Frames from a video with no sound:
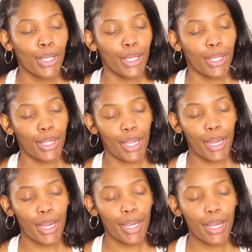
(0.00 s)

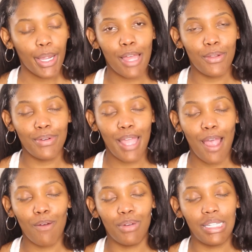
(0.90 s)
Girl, I do not
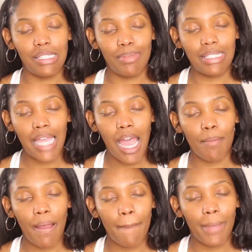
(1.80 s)
want to spend time on my
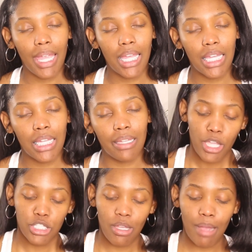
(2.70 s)
makeup. So
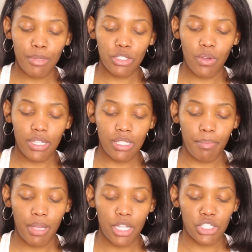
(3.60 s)
I'm just going to put
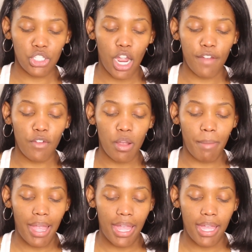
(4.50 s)
a scarf on my
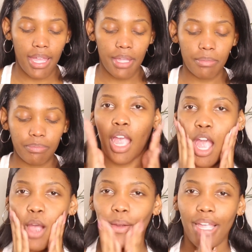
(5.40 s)
head.
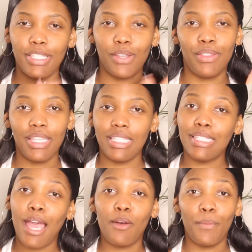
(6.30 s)
Okay, so this is
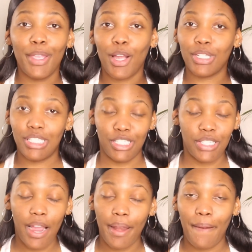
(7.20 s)
how we are
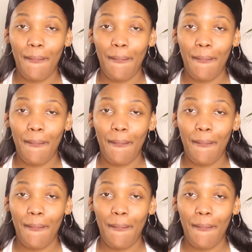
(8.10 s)
starting. Alright